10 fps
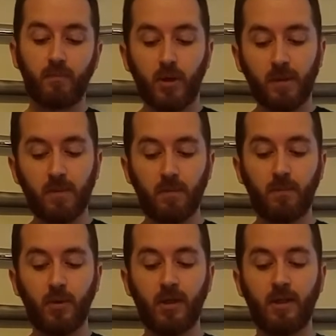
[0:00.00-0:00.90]
probably
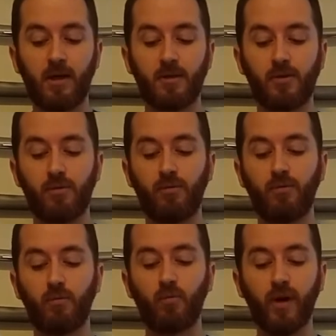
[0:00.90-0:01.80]
put there
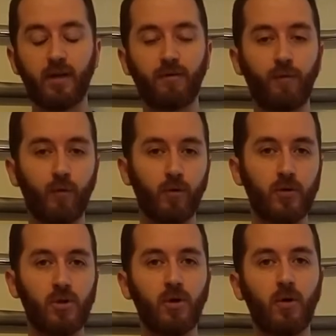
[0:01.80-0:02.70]
to
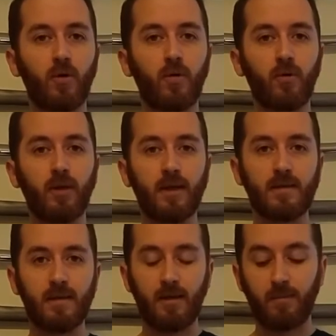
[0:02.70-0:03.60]
reinforce the whole
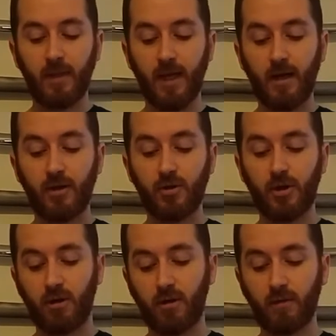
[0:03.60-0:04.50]
assemblage
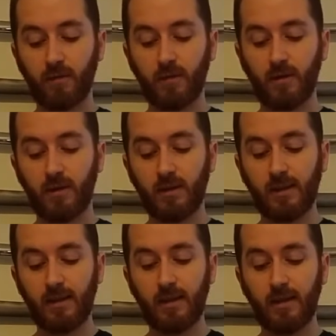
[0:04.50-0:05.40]
of
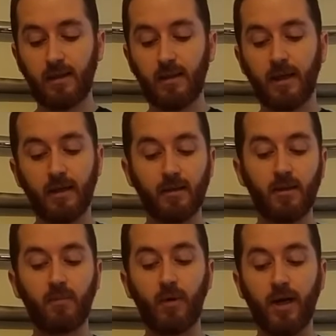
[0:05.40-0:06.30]
the hilt
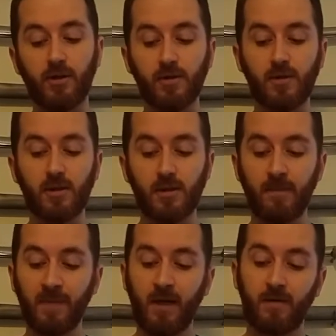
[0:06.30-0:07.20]
and the branches, because
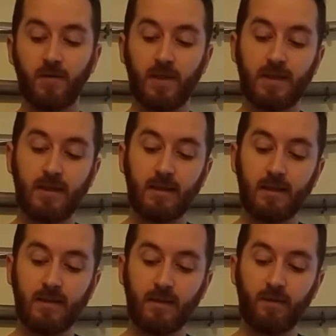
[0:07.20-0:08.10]
you can see
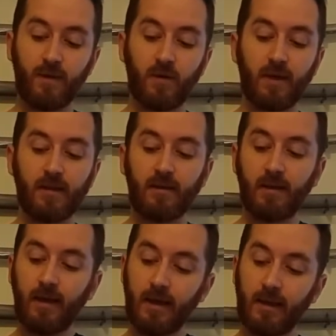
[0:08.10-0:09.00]
this is a very
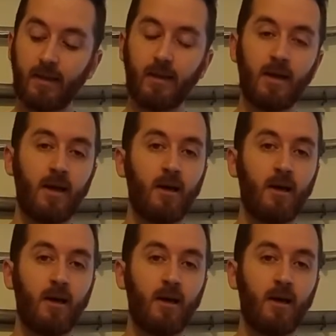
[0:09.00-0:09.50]
thin